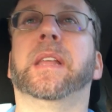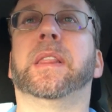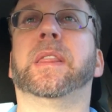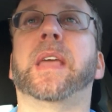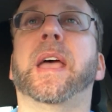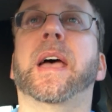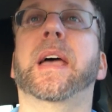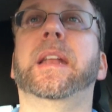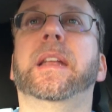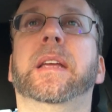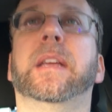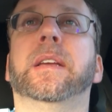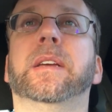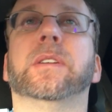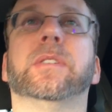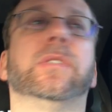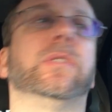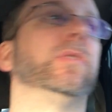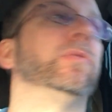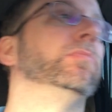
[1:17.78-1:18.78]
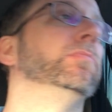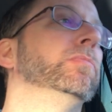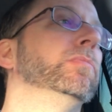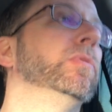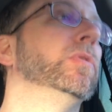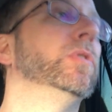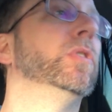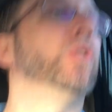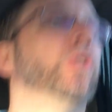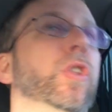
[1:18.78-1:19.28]
that is
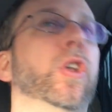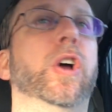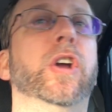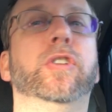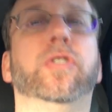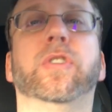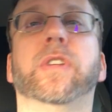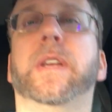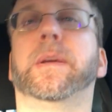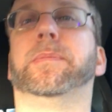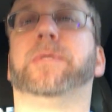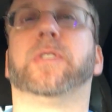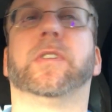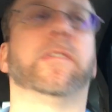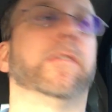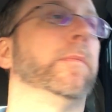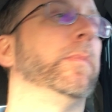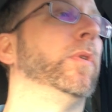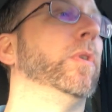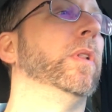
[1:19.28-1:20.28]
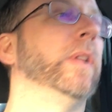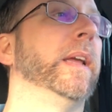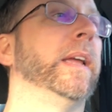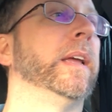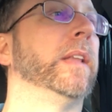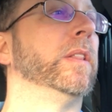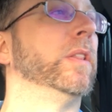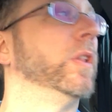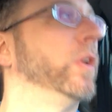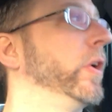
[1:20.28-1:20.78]
largely observable
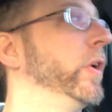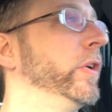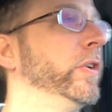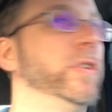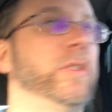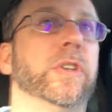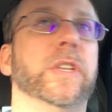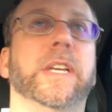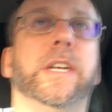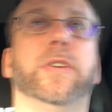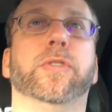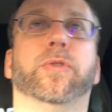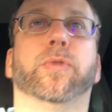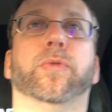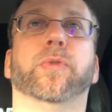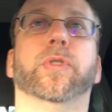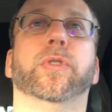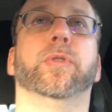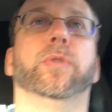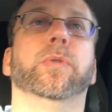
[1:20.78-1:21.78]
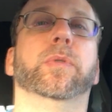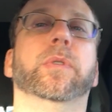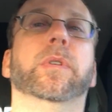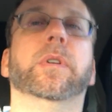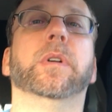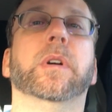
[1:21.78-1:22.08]
and largely true.